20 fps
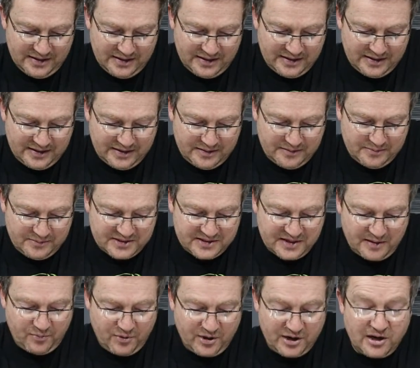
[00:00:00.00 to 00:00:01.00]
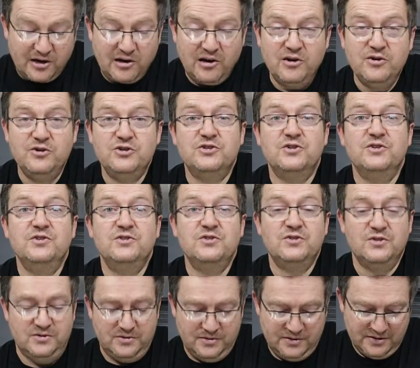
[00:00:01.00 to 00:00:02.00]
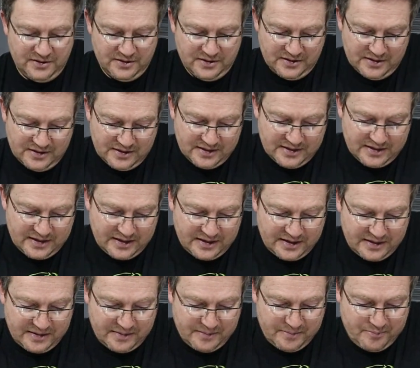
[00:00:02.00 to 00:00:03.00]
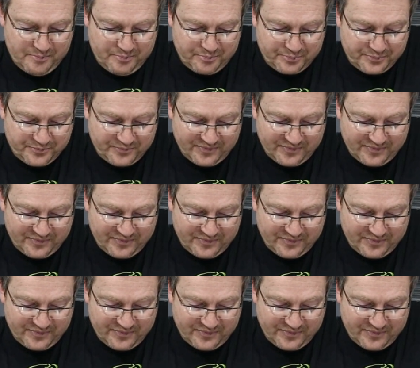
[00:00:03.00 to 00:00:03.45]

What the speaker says: separate enclosures, and